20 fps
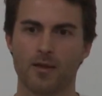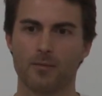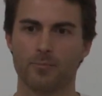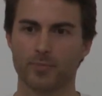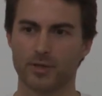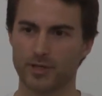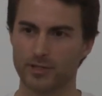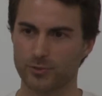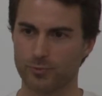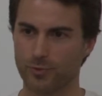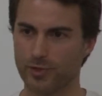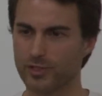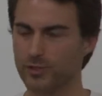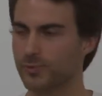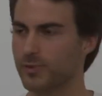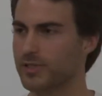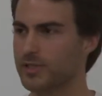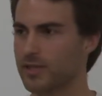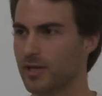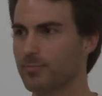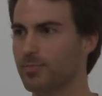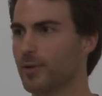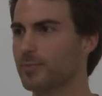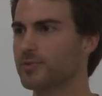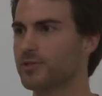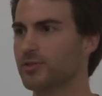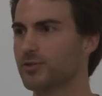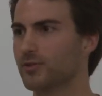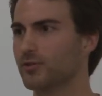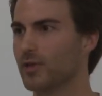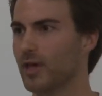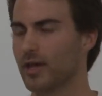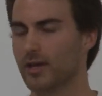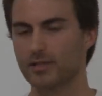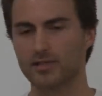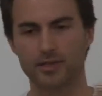Because once we step up to do that,